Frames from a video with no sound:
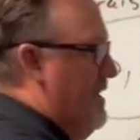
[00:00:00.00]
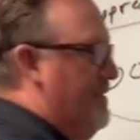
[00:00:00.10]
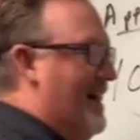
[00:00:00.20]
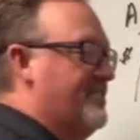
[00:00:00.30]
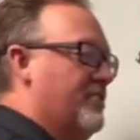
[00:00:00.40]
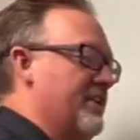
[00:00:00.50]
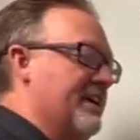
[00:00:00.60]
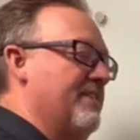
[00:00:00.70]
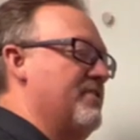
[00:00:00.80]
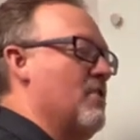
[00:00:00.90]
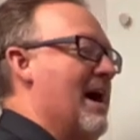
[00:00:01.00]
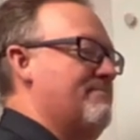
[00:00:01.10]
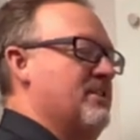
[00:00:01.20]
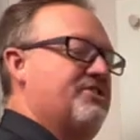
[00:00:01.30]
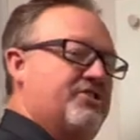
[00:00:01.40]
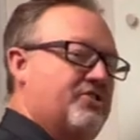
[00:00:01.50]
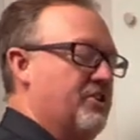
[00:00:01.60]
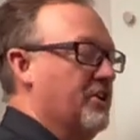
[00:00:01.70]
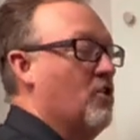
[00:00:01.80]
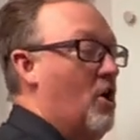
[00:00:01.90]
that's going to give you how much it's going
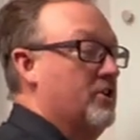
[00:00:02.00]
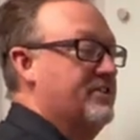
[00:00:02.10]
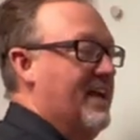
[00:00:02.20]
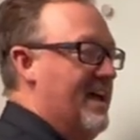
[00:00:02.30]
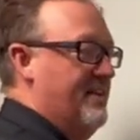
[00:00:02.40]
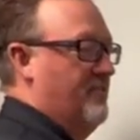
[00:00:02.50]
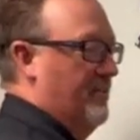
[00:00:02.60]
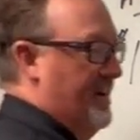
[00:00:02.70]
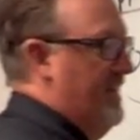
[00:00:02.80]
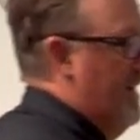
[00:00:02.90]
to cost annually,